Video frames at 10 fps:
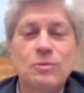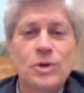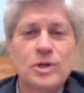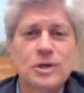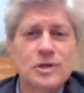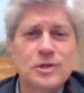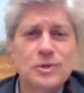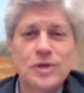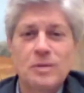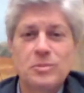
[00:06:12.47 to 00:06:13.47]
I said, "What are you
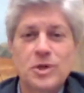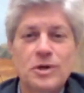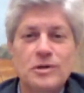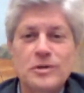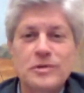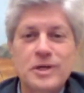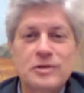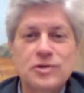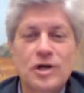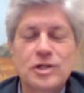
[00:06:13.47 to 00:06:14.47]
going to do with that mural?" And
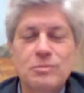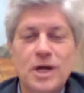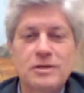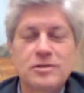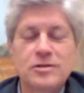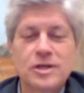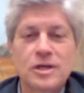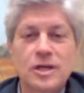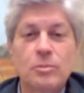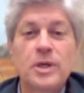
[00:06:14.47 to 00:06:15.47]
the construction manager
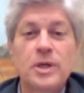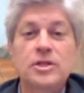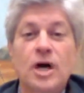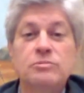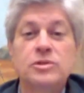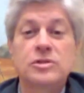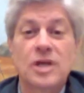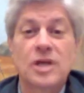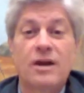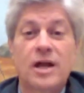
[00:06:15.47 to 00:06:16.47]
said, "It'll be in the dumpster
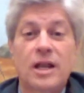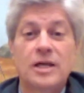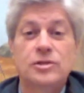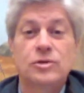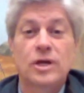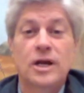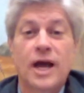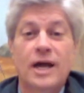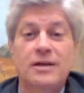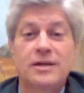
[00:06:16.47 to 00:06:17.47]
Saturday unless you get
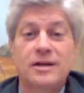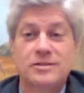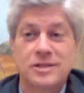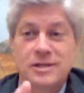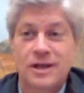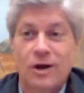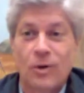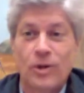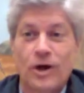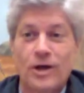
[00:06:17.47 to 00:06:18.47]
it out of here." I said,
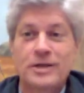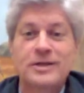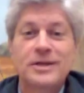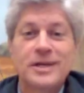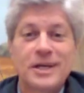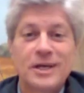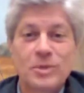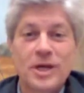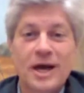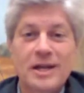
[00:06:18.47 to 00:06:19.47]
"Hold on, it'll
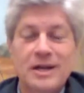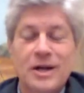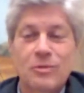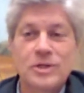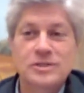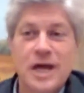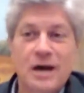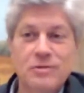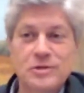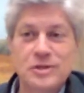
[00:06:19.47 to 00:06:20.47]
be out of here." And we
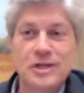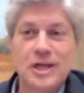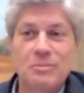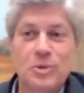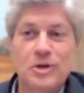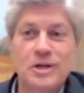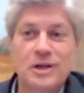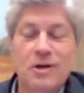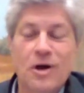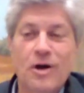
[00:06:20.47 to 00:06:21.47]
salvaged it and put it
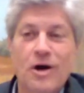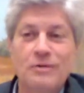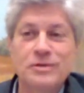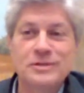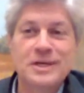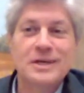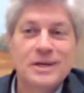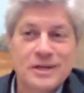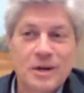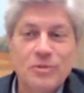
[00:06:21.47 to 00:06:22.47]
in our office.
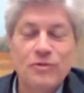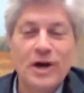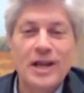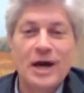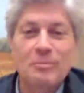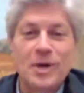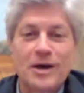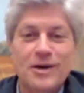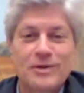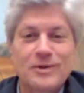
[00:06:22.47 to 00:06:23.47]
Come to find out,
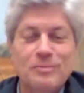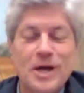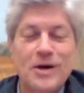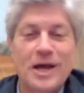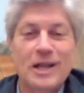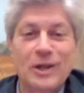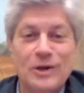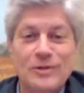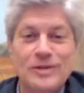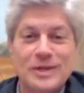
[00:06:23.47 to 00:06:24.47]
Marriott
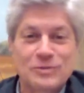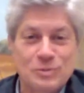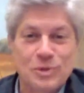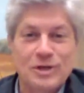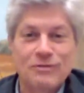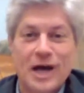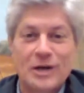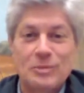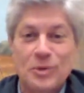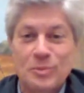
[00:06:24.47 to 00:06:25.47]
learned that these are pretty
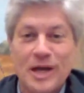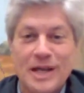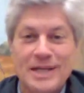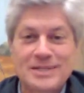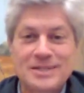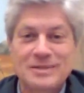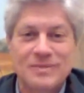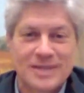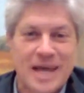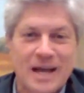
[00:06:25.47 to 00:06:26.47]
valuable paintings,
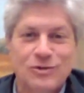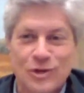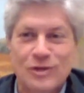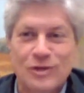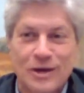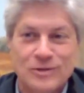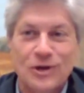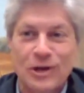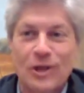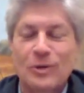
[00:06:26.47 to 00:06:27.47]
and it's actually
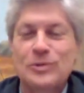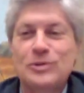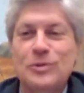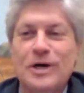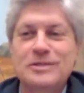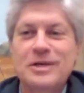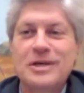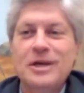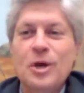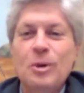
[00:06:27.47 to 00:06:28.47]
theirs on loan to us.
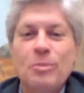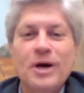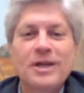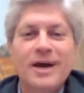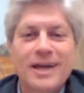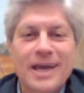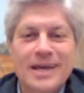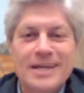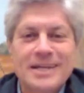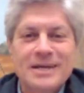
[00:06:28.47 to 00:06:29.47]
But
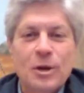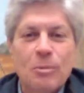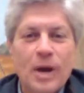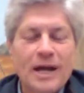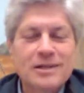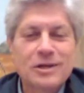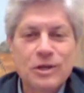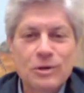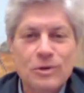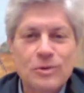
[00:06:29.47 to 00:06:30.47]
again, back to
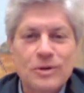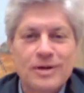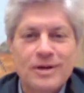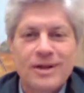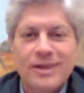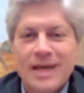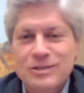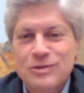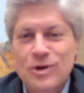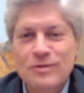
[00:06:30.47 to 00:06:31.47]
you,
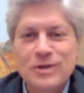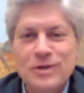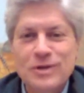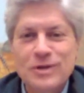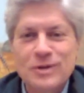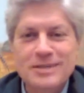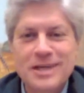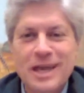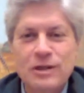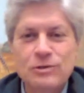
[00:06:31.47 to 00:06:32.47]
that's sort of the
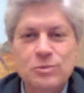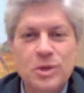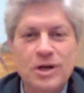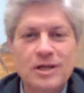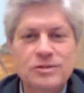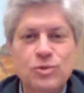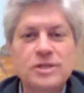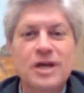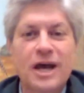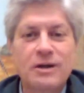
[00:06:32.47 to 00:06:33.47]
Nebraska can-do spirit.
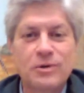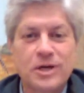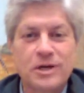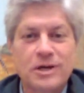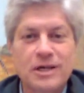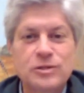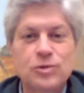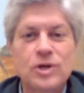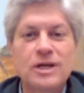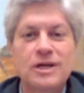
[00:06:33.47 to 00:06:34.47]
Let's recycle here.
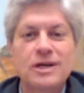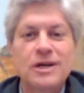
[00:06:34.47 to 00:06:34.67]
Let's